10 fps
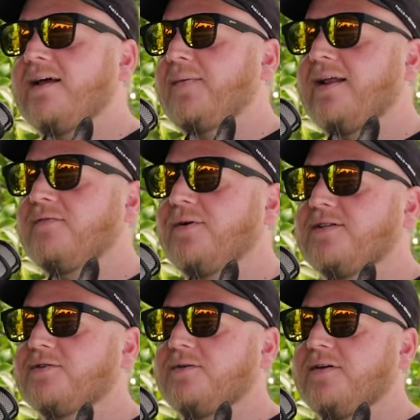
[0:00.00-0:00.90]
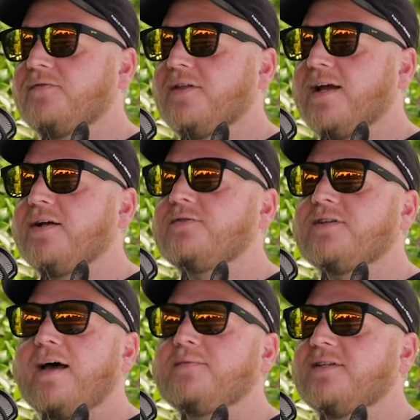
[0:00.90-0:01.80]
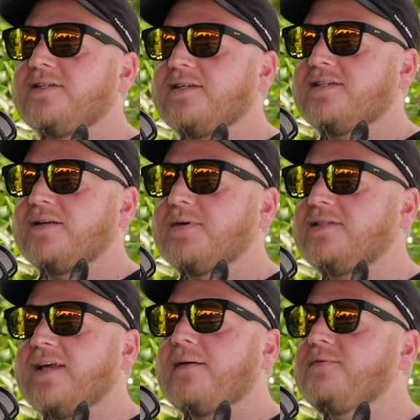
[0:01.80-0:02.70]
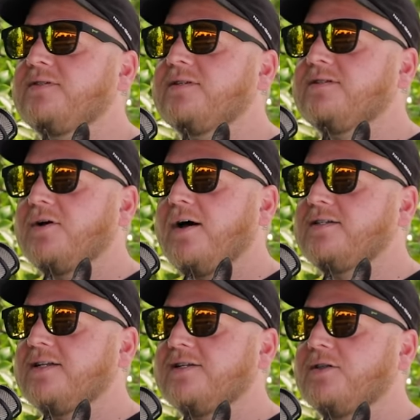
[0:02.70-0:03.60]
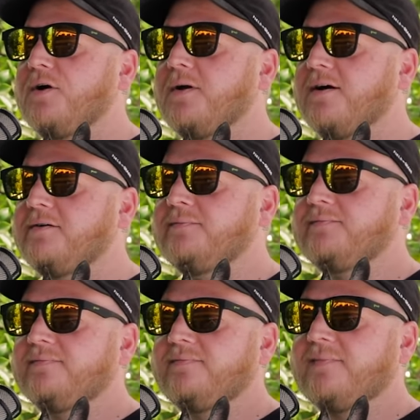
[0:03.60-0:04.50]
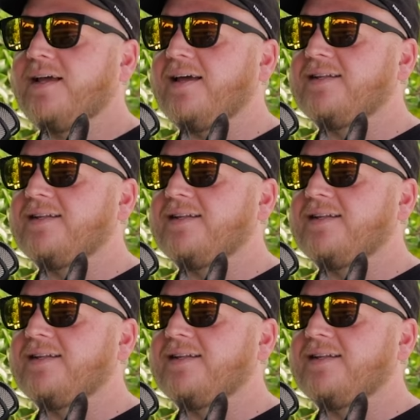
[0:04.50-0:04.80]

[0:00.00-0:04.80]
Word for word: I mean, everyone has their own different thing. I know Zabs does his thing, but Zabs is dogs in his logo. Yeah.